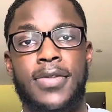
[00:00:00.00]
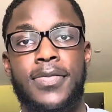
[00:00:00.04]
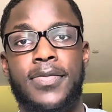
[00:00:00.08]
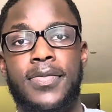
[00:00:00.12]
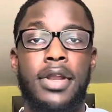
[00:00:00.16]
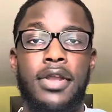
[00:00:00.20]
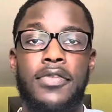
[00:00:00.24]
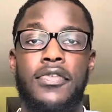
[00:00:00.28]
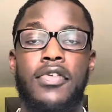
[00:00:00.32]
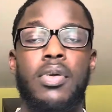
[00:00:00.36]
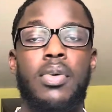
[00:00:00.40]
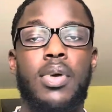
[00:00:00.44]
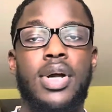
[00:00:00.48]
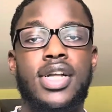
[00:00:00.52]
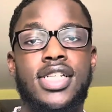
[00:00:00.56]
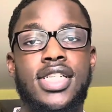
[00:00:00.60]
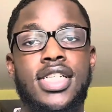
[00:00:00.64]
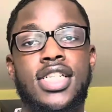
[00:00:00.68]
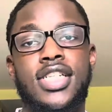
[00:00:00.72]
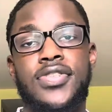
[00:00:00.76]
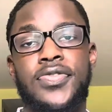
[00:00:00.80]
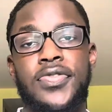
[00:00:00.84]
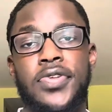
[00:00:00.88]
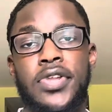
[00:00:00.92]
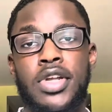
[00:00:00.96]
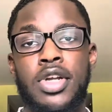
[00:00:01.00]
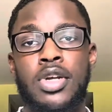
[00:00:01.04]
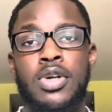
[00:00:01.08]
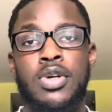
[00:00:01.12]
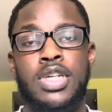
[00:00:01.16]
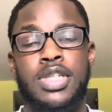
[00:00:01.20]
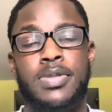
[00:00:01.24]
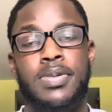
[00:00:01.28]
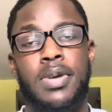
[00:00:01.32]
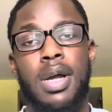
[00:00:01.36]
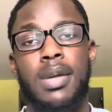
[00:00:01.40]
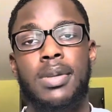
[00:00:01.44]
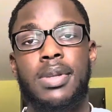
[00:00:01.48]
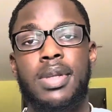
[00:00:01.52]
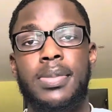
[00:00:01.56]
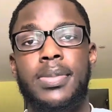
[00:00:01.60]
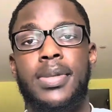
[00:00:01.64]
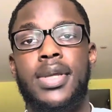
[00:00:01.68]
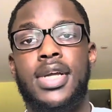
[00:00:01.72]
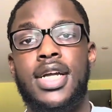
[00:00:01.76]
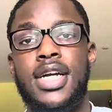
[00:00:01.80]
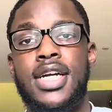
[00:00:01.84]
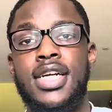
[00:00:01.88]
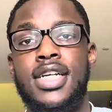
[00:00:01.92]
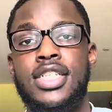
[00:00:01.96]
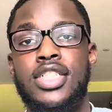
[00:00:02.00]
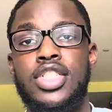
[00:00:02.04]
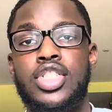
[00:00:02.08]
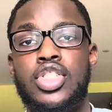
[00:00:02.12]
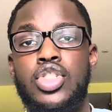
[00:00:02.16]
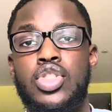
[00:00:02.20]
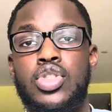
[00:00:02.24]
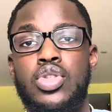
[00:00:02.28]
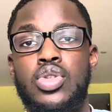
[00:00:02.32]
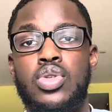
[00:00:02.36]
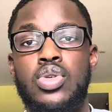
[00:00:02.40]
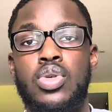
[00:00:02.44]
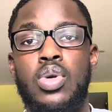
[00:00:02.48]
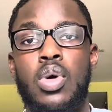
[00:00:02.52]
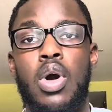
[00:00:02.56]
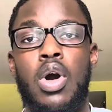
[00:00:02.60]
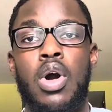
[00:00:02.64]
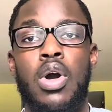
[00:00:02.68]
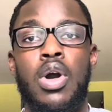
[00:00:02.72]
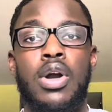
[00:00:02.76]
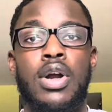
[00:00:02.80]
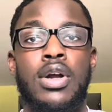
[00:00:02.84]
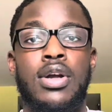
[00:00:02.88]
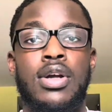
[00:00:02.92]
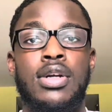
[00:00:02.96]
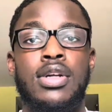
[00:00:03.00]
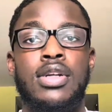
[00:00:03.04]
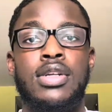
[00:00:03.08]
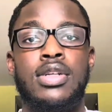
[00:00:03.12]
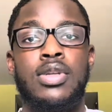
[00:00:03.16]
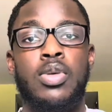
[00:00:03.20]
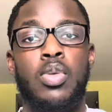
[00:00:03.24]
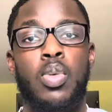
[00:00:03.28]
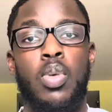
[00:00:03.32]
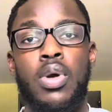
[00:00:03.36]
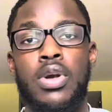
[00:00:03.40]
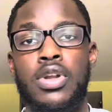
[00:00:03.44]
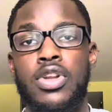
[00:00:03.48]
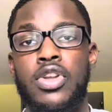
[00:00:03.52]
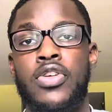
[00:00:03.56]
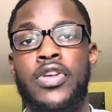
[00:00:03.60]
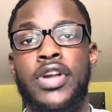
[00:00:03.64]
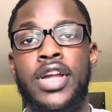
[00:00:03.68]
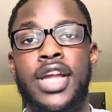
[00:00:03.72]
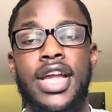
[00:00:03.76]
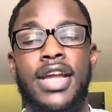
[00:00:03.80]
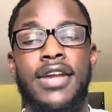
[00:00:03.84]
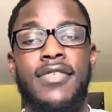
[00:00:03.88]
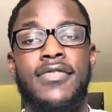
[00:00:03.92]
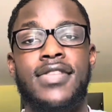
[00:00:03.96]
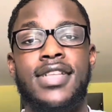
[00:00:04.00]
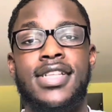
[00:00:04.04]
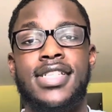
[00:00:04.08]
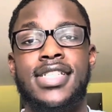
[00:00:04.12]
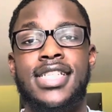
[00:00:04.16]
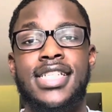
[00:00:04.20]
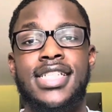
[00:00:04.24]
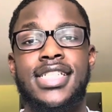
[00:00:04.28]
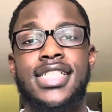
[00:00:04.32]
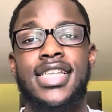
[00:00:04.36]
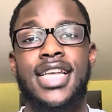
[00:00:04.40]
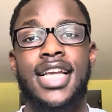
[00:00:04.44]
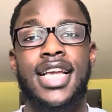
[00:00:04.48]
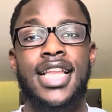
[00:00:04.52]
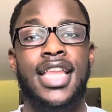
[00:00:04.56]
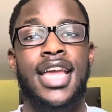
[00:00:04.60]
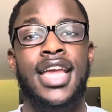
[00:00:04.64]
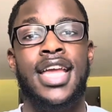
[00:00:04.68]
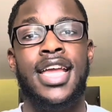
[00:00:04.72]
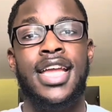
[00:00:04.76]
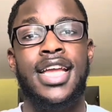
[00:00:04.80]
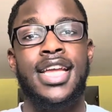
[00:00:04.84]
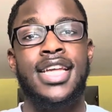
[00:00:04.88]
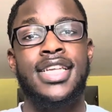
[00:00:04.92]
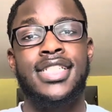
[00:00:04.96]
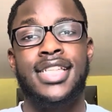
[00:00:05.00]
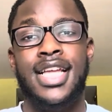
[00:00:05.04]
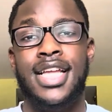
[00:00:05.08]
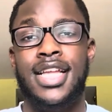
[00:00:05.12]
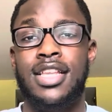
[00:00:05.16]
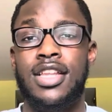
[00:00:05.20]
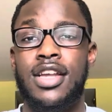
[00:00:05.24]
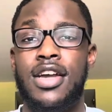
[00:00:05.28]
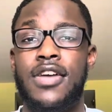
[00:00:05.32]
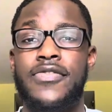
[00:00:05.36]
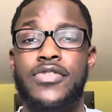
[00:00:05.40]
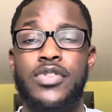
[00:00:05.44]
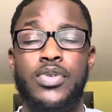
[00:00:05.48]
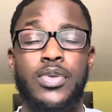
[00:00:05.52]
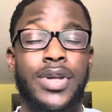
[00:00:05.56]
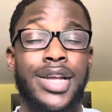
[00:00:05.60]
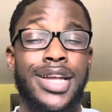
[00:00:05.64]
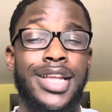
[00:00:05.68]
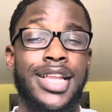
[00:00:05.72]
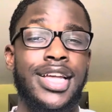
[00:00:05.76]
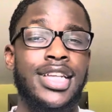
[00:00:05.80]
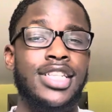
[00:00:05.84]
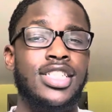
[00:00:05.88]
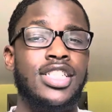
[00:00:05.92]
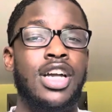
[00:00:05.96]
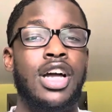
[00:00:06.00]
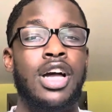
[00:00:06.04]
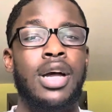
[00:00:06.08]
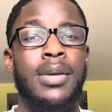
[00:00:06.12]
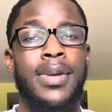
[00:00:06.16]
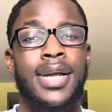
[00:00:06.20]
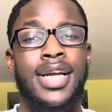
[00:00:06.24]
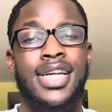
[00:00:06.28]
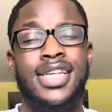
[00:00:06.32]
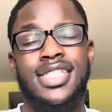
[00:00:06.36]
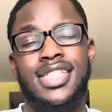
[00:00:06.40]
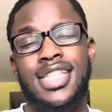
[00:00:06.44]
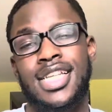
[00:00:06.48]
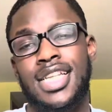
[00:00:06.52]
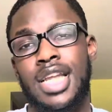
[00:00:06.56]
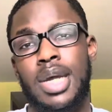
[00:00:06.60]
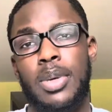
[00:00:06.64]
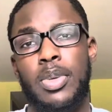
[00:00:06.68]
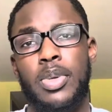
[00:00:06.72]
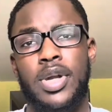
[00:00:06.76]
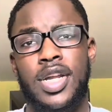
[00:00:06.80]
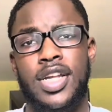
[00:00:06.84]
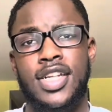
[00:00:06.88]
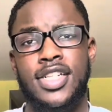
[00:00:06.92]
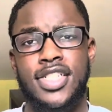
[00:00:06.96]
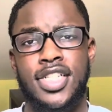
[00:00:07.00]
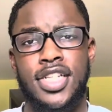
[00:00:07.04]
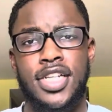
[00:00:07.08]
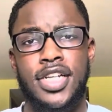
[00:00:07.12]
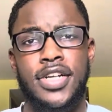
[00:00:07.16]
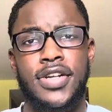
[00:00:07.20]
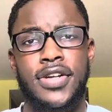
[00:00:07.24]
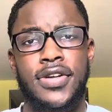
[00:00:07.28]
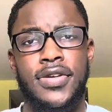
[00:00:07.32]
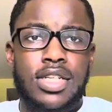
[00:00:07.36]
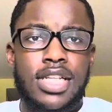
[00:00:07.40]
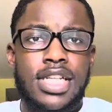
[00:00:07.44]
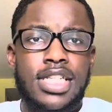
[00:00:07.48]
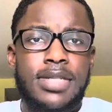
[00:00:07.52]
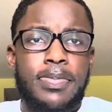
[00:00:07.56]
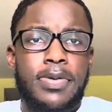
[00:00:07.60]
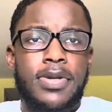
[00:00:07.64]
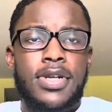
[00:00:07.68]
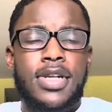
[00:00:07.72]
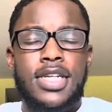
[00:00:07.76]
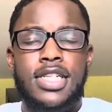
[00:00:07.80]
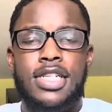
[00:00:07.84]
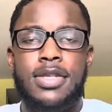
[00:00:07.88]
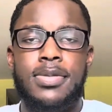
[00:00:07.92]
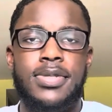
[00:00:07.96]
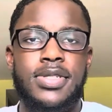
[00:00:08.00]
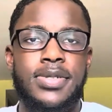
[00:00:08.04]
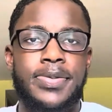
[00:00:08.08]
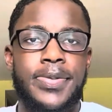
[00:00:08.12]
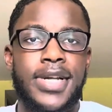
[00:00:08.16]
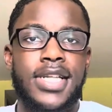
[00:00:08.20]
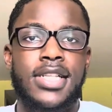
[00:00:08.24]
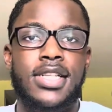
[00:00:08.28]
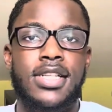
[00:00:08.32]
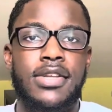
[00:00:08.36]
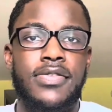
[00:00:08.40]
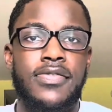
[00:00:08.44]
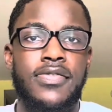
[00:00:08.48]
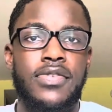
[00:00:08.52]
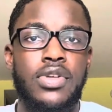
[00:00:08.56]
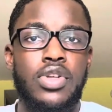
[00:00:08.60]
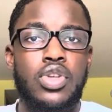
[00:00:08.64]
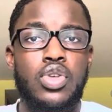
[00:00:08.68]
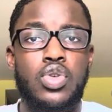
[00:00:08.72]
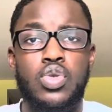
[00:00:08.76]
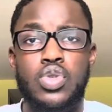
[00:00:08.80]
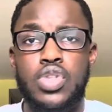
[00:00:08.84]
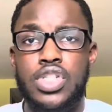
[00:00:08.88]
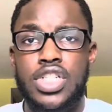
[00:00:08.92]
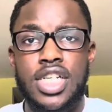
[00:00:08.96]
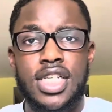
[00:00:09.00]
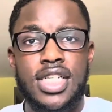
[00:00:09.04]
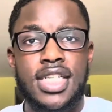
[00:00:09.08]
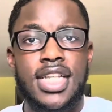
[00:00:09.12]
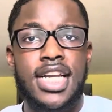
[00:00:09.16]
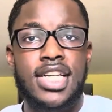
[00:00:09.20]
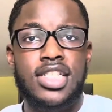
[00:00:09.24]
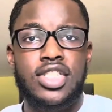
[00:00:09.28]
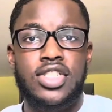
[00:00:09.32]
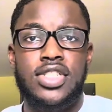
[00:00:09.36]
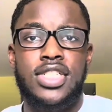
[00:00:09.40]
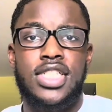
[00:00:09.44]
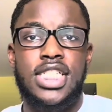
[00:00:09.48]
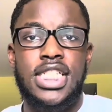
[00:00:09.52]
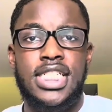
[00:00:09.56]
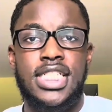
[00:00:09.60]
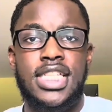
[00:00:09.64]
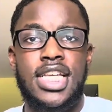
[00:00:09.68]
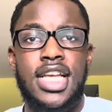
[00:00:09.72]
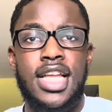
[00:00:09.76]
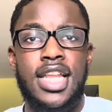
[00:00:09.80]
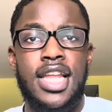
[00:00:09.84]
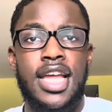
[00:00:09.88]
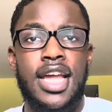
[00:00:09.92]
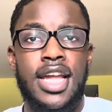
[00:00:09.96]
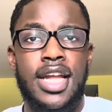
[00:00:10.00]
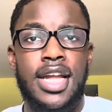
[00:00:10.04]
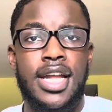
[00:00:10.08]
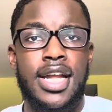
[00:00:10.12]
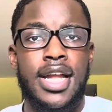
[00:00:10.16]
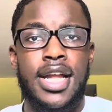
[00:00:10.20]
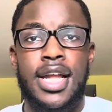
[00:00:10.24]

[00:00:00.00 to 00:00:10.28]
But if you're watching this video, it's probably because you are wondering if the CCNA is enough to get a job as a network engineer. Let's put it into perspective. You just got your CCNA.